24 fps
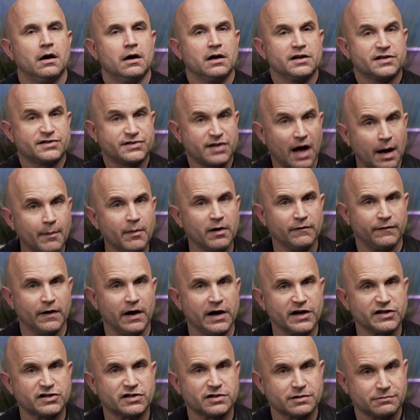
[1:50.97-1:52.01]
Some of
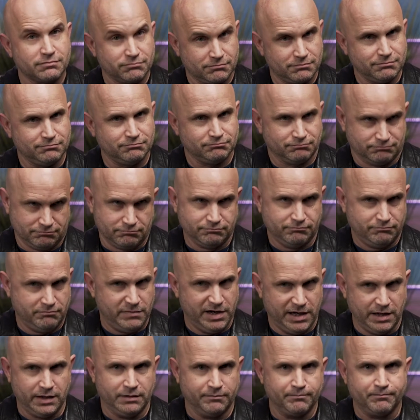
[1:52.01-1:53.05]
us,
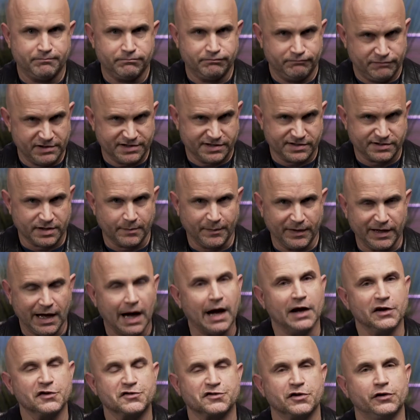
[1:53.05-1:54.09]
meaning this is something
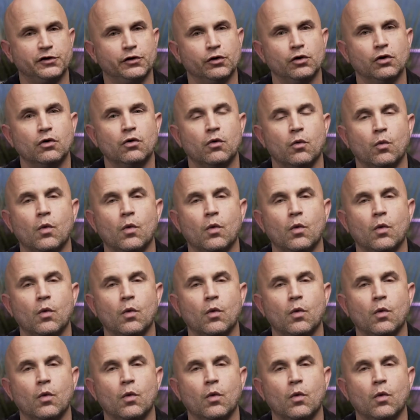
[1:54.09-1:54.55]
I used to do,